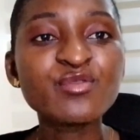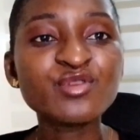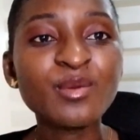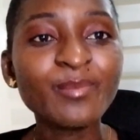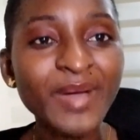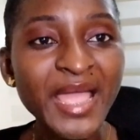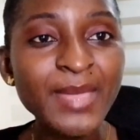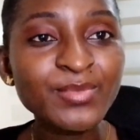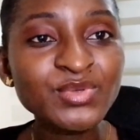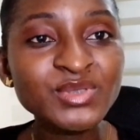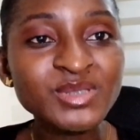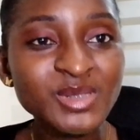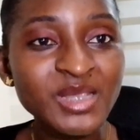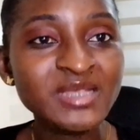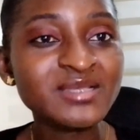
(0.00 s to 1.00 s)
The Bible
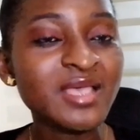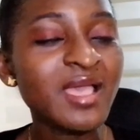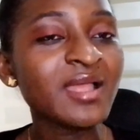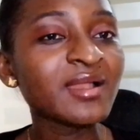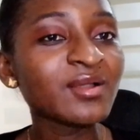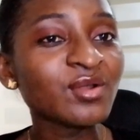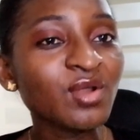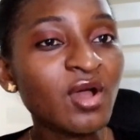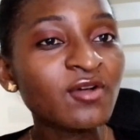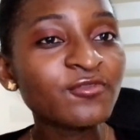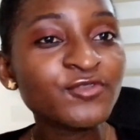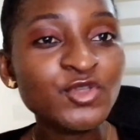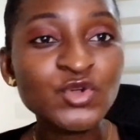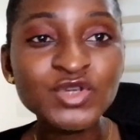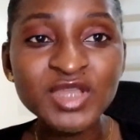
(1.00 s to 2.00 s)
says,
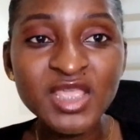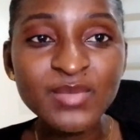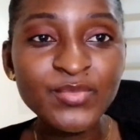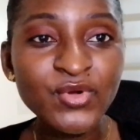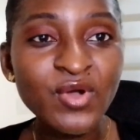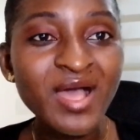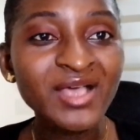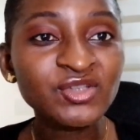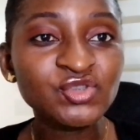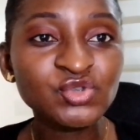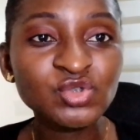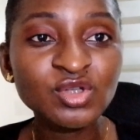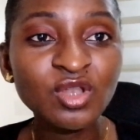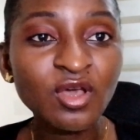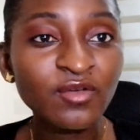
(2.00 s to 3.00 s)
love your neighbor
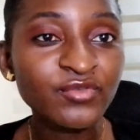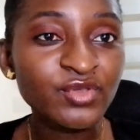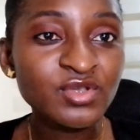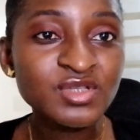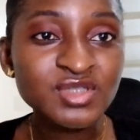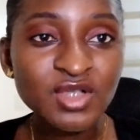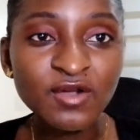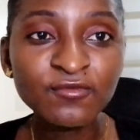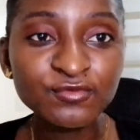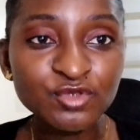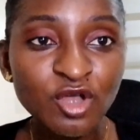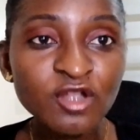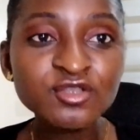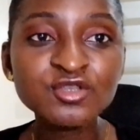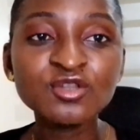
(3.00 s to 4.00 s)
as you love yourself.
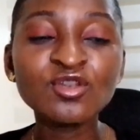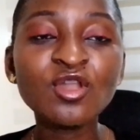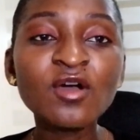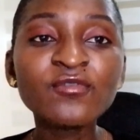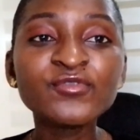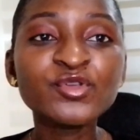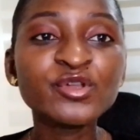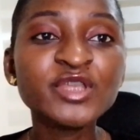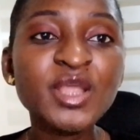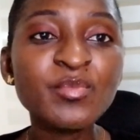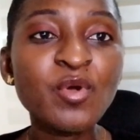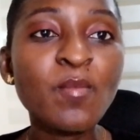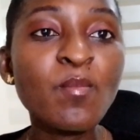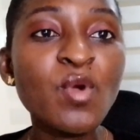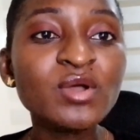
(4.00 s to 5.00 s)
Not love your
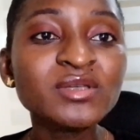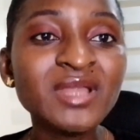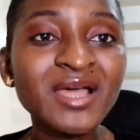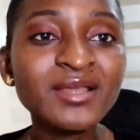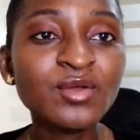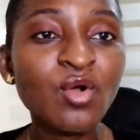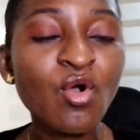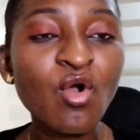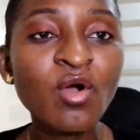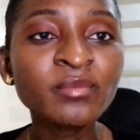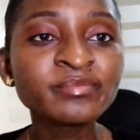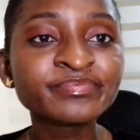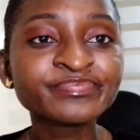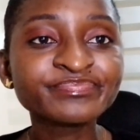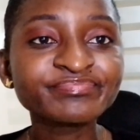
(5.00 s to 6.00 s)
neighbor more than,
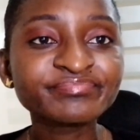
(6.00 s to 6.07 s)
or